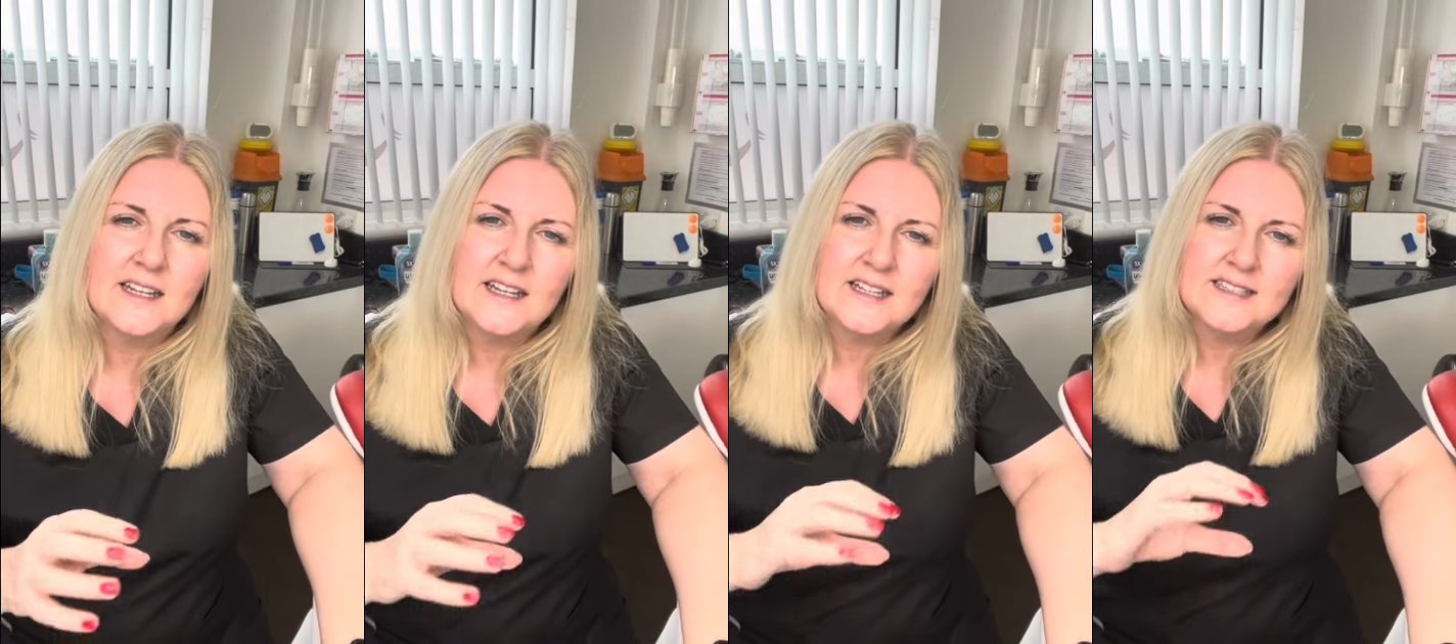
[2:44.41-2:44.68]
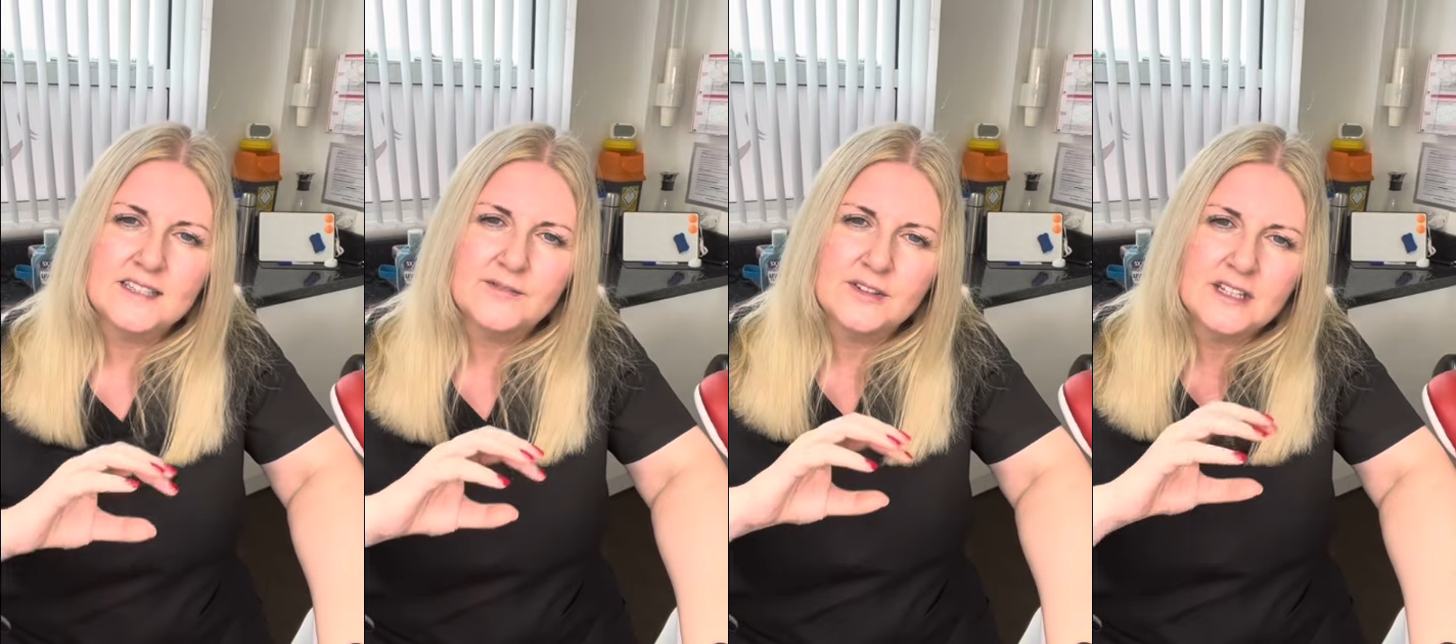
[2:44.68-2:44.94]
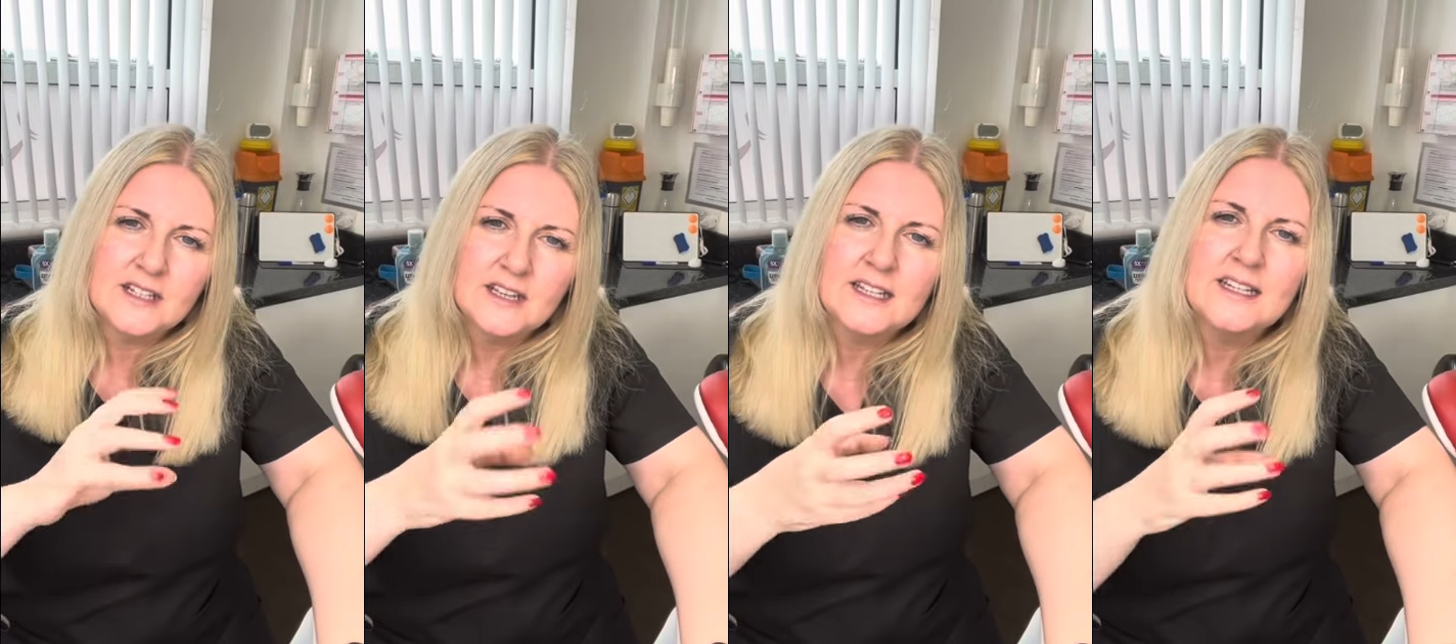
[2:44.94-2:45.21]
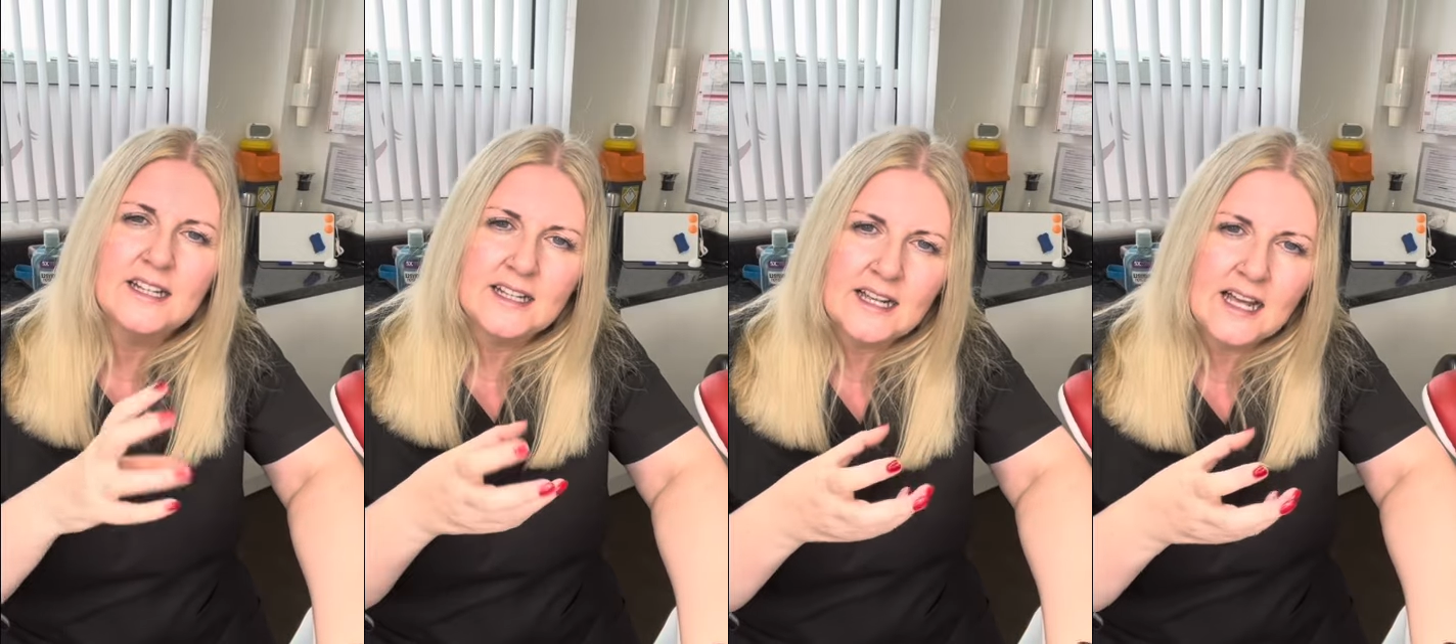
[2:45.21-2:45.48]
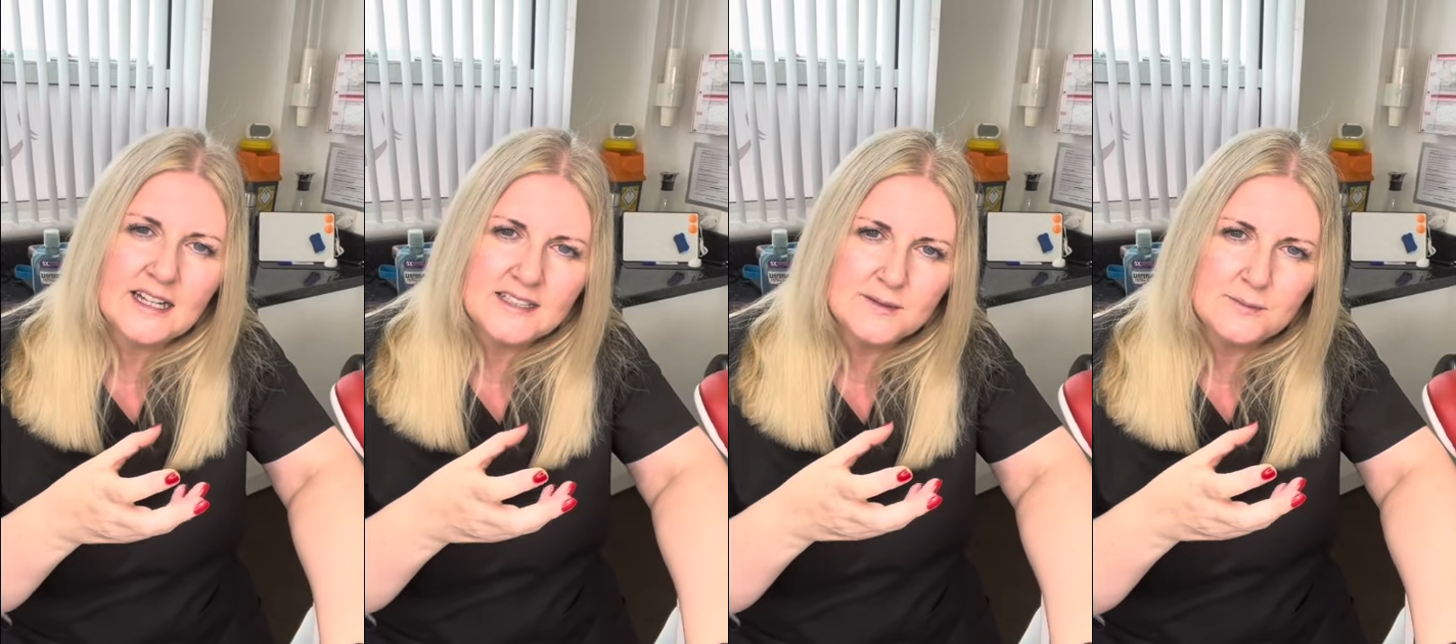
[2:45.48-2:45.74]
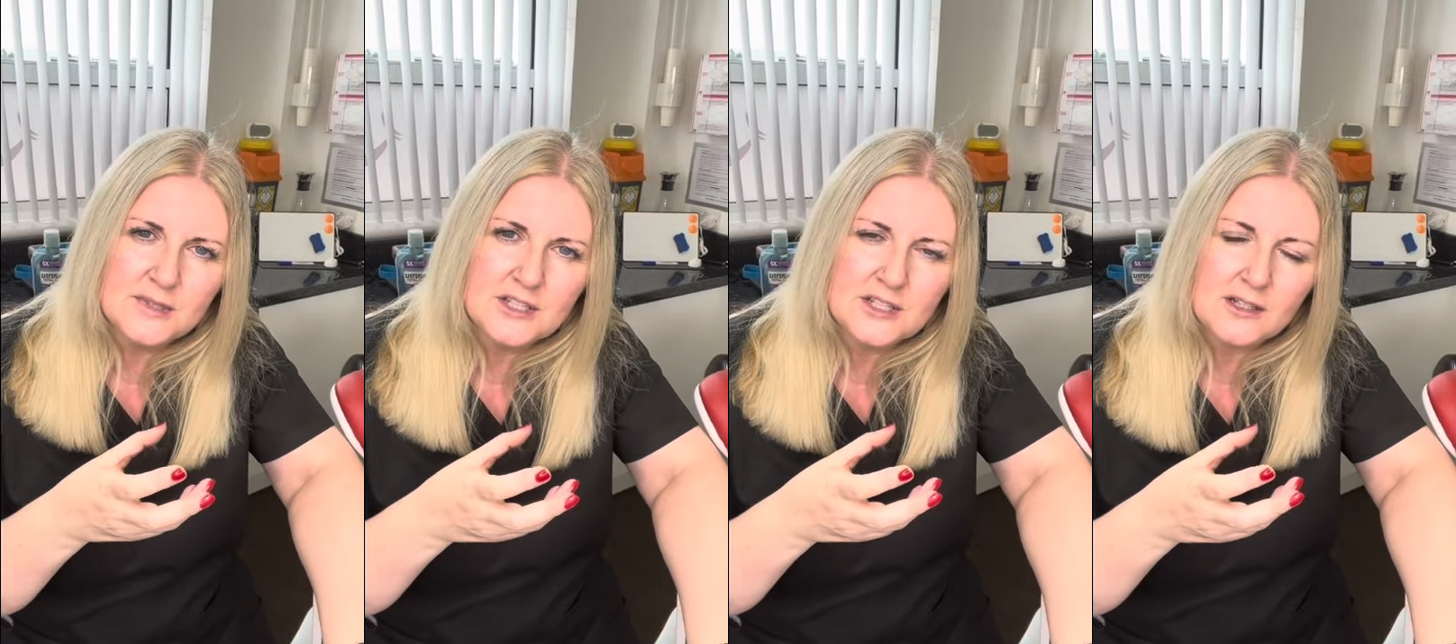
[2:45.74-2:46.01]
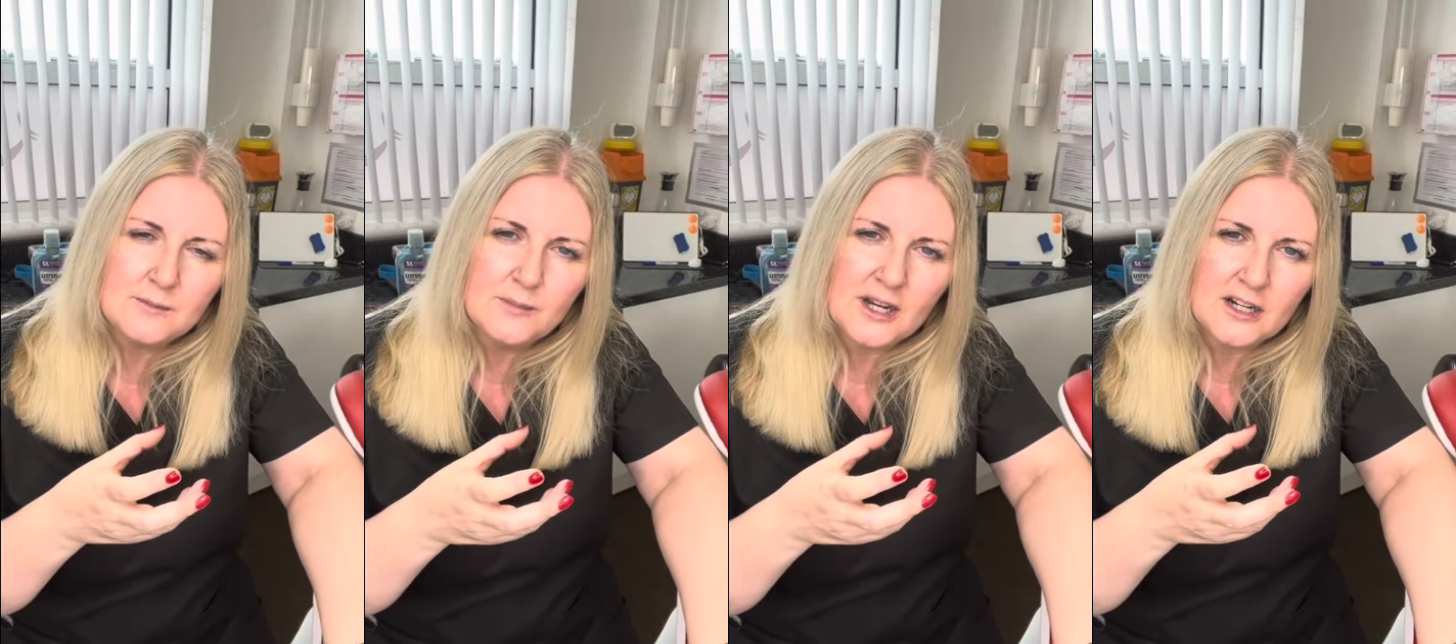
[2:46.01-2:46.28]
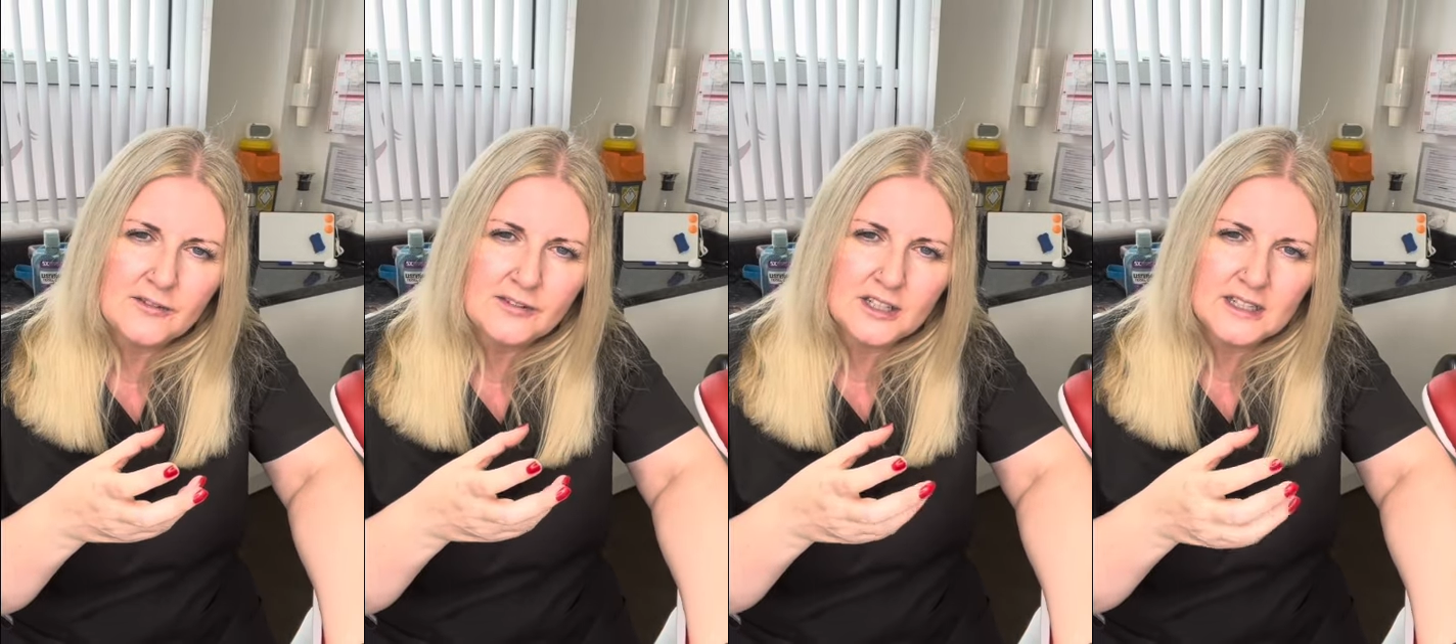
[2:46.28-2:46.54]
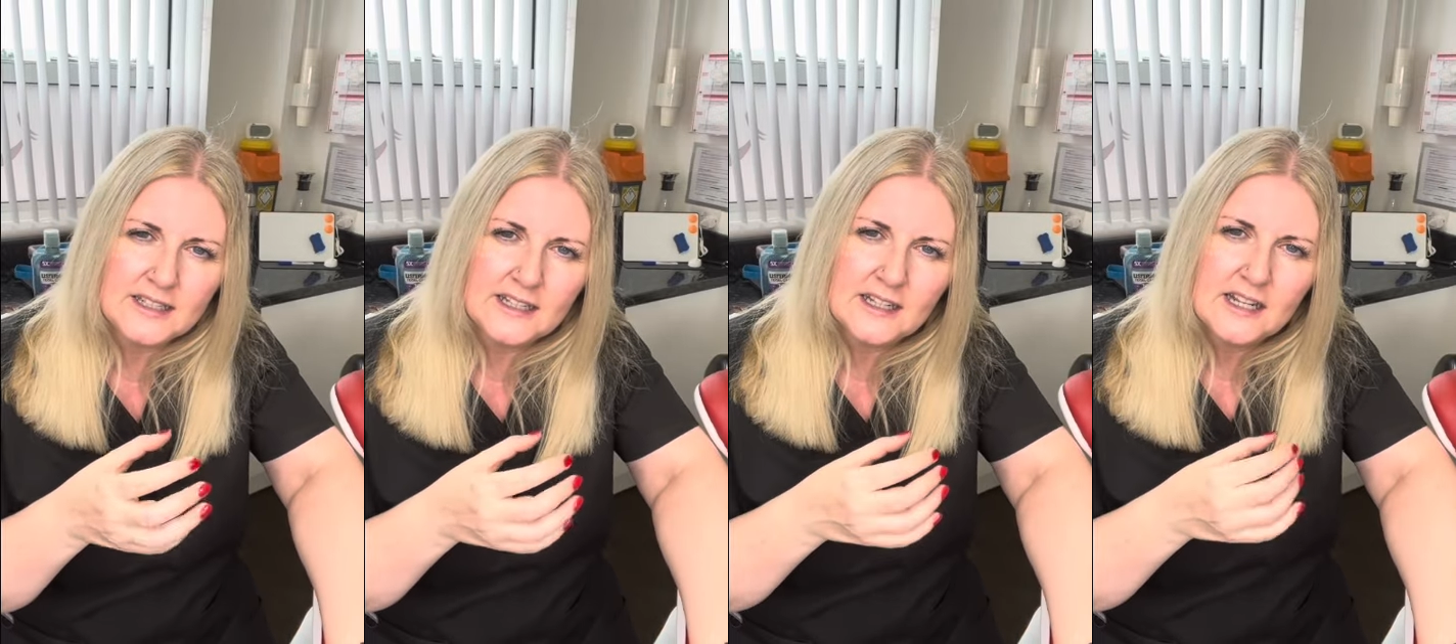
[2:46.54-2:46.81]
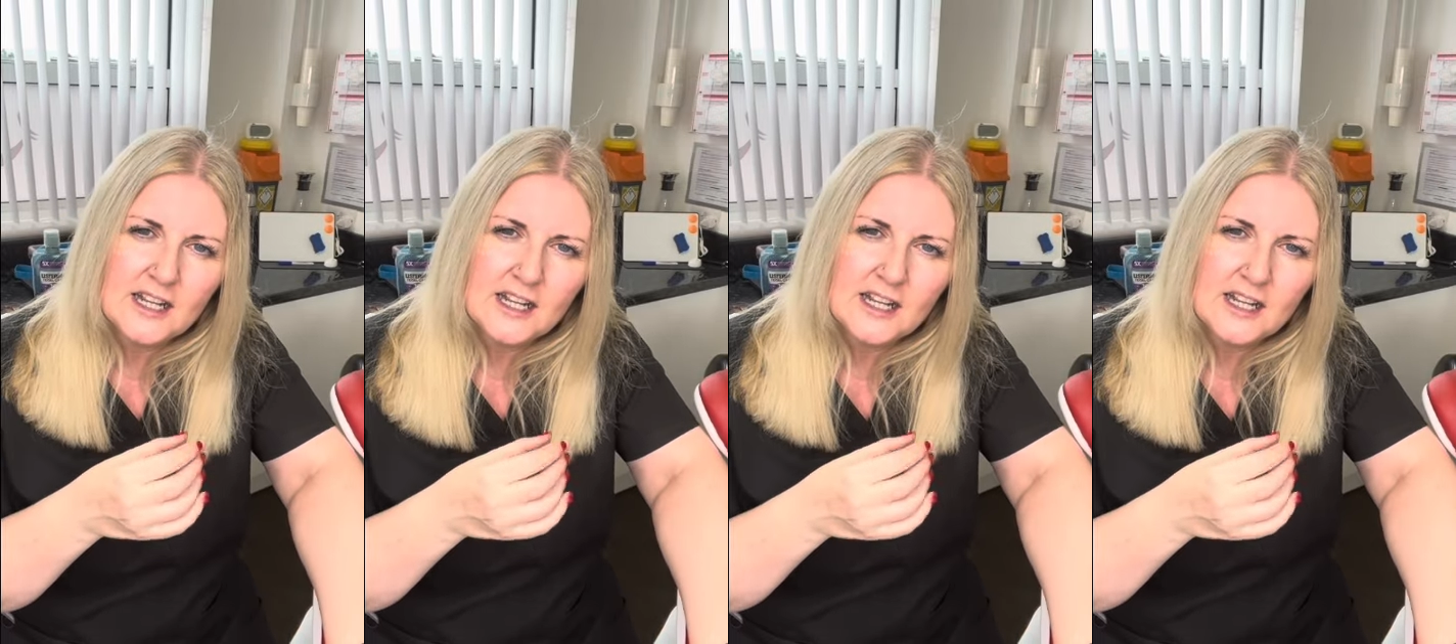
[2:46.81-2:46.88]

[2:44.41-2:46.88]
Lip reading: is if the cleaning hasn't been done perfectly,